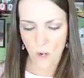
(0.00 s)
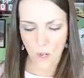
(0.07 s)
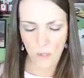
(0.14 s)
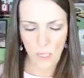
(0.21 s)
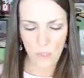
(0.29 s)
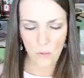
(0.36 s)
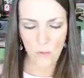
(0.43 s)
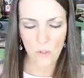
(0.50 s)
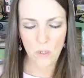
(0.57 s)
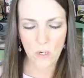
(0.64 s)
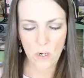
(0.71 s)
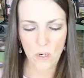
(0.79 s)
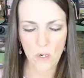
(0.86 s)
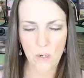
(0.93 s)
online
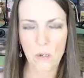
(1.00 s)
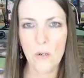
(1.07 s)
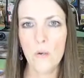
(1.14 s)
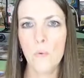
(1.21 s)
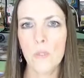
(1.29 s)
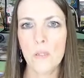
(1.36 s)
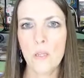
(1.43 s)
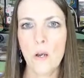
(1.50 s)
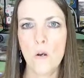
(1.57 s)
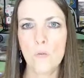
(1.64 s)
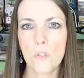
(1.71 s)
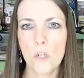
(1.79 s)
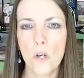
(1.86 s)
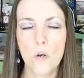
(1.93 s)
order with the
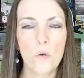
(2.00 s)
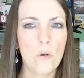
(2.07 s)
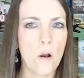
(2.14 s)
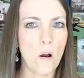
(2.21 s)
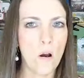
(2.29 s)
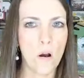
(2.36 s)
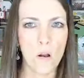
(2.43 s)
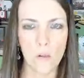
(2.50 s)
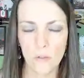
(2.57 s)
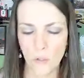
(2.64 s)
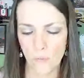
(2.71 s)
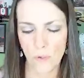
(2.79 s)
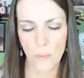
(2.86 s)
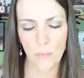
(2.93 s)
host code all
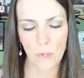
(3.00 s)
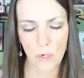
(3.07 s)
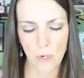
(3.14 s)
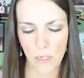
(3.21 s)
November,